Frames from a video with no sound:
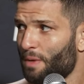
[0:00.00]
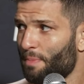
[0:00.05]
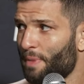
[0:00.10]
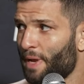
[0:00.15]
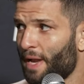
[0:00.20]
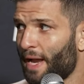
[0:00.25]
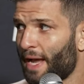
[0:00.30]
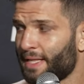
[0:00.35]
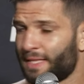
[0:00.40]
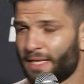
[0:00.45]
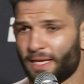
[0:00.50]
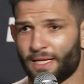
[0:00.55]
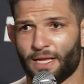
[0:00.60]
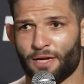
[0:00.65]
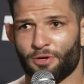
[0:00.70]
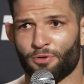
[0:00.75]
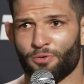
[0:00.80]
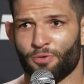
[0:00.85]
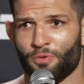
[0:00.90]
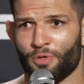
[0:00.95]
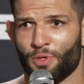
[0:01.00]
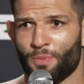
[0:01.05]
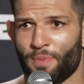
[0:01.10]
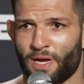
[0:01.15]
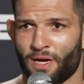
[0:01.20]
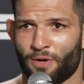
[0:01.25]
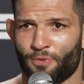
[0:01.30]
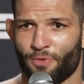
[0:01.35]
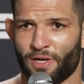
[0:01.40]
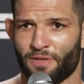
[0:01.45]
Man, I think that would be
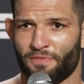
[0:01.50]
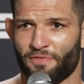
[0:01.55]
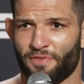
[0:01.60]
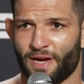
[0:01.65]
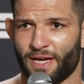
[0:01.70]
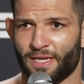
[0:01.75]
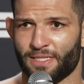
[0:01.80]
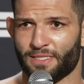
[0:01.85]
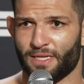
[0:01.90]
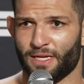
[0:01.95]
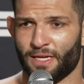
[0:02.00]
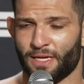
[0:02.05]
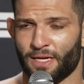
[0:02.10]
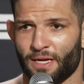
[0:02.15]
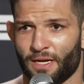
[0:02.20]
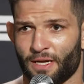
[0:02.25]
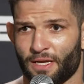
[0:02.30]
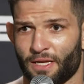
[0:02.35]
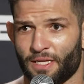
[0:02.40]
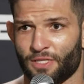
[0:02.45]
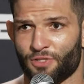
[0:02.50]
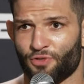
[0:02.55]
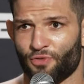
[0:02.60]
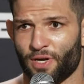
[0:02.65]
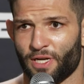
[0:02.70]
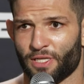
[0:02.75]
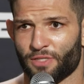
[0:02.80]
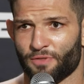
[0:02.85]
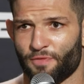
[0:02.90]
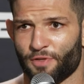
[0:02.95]
a great fight. And uh, he
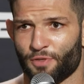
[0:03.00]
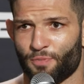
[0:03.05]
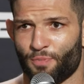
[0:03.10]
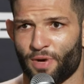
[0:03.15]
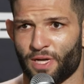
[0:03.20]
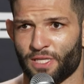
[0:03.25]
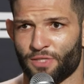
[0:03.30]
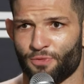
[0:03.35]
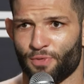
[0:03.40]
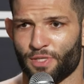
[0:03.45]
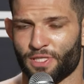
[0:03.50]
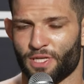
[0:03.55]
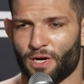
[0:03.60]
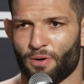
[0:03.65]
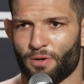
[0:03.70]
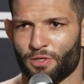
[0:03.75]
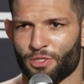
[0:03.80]
trains with Brad Riddell.